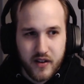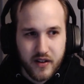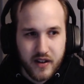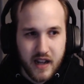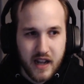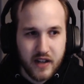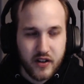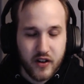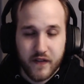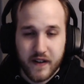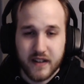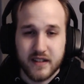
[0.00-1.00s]
your
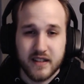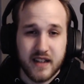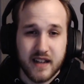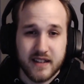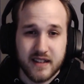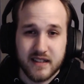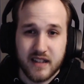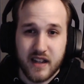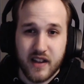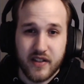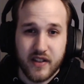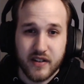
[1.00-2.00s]
Hephaestus has, let's say,
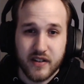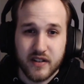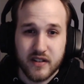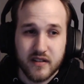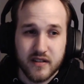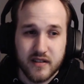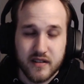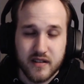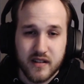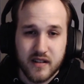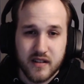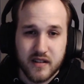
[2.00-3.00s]
a Thunder
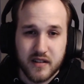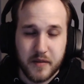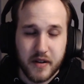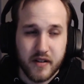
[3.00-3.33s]
Spirit